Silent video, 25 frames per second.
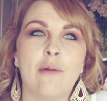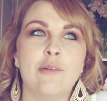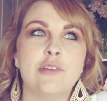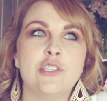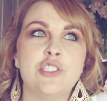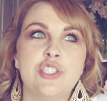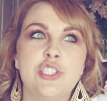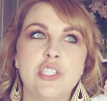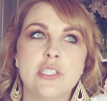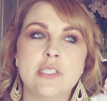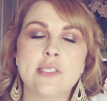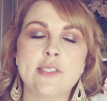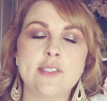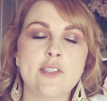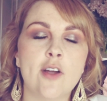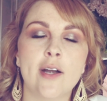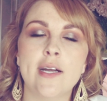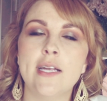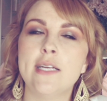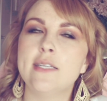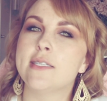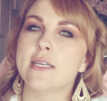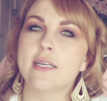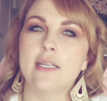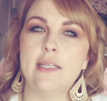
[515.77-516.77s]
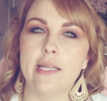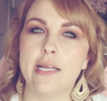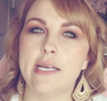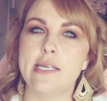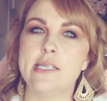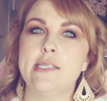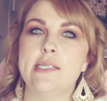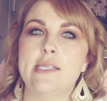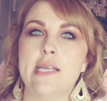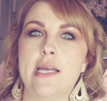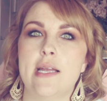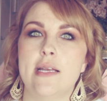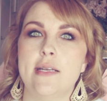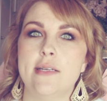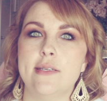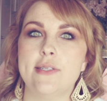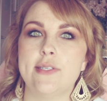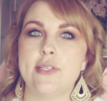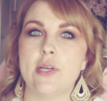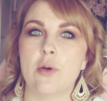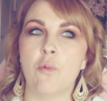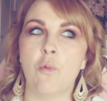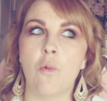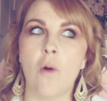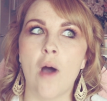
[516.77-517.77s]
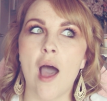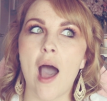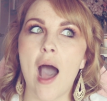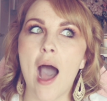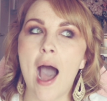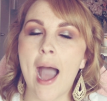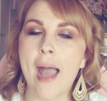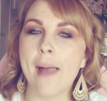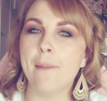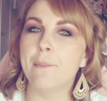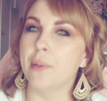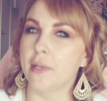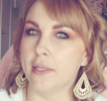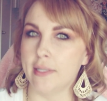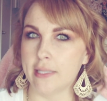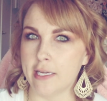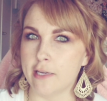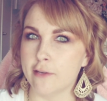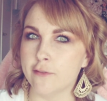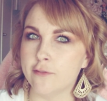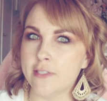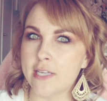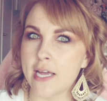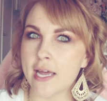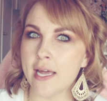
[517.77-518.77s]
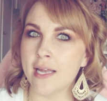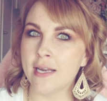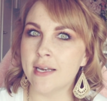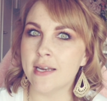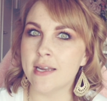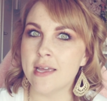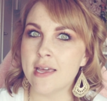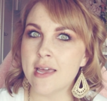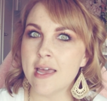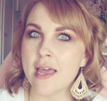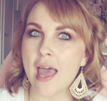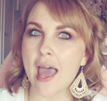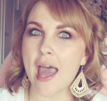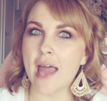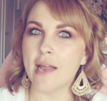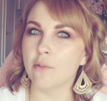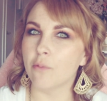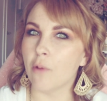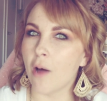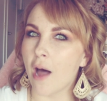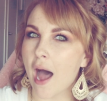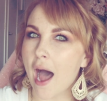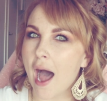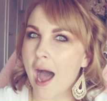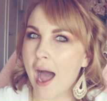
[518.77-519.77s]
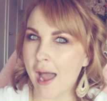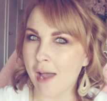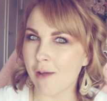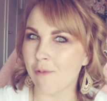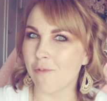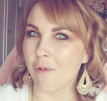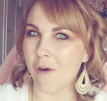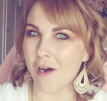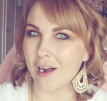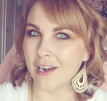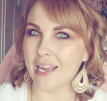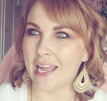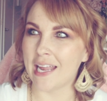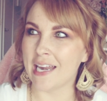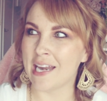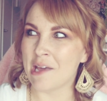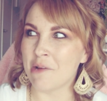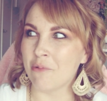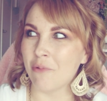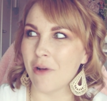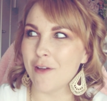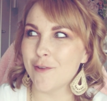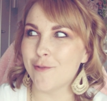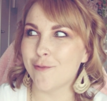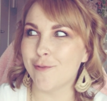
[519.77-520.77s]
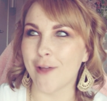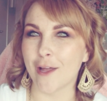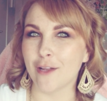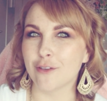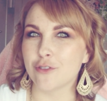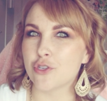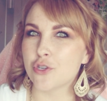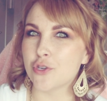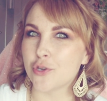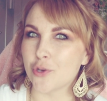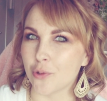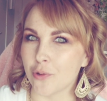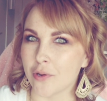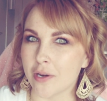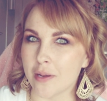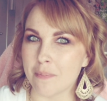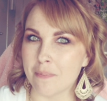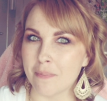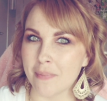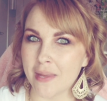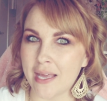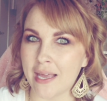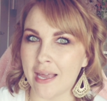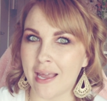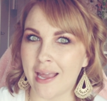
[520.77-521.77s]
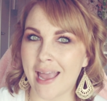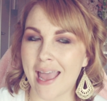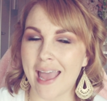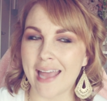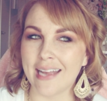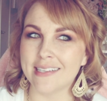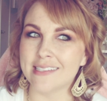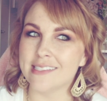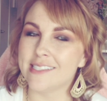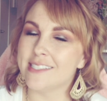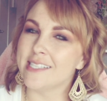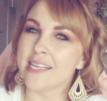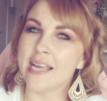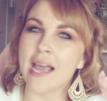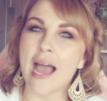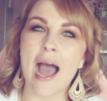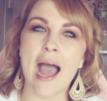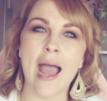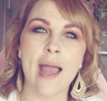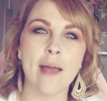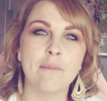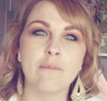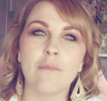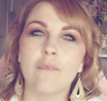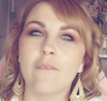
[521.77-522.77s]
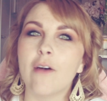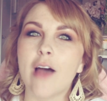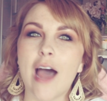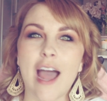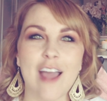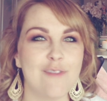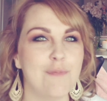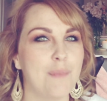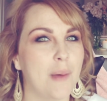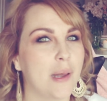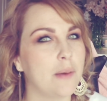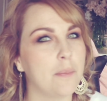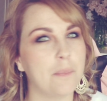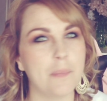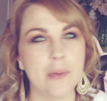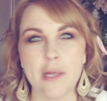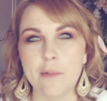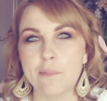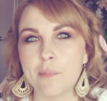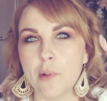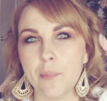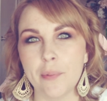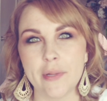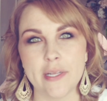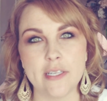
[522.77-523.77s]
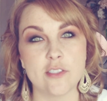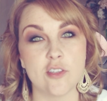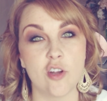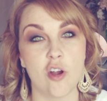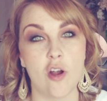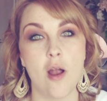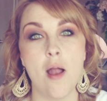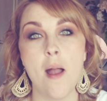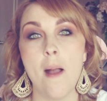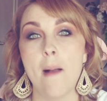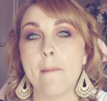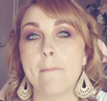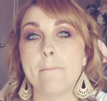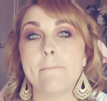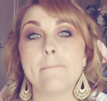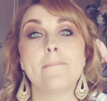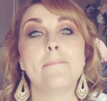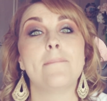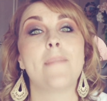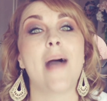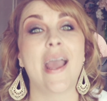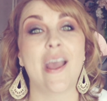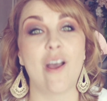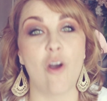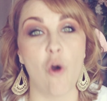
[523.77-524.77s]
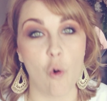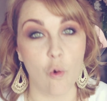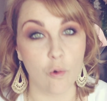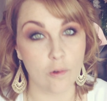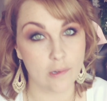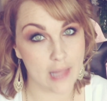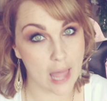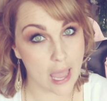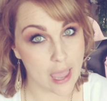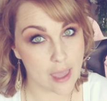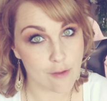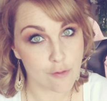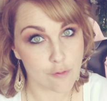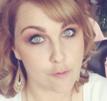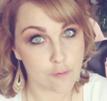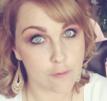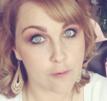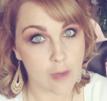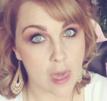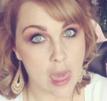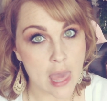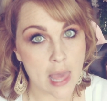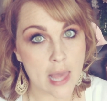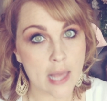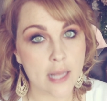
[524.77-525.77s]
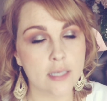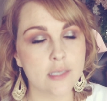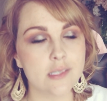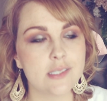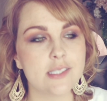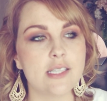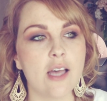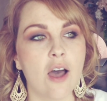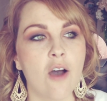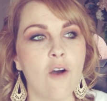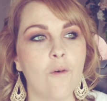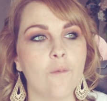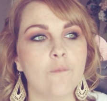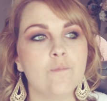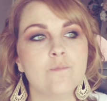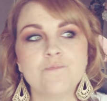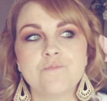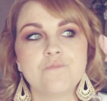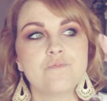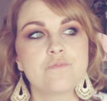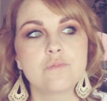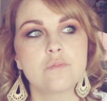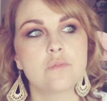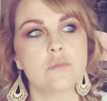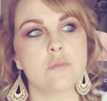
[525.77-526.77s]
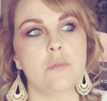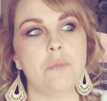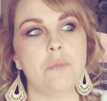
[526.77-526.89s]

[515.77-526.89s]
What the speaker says: I was just starting to listen to what I believed in and what I wanted and what felt true to me. And see, I've been a people pleaser my whole life. So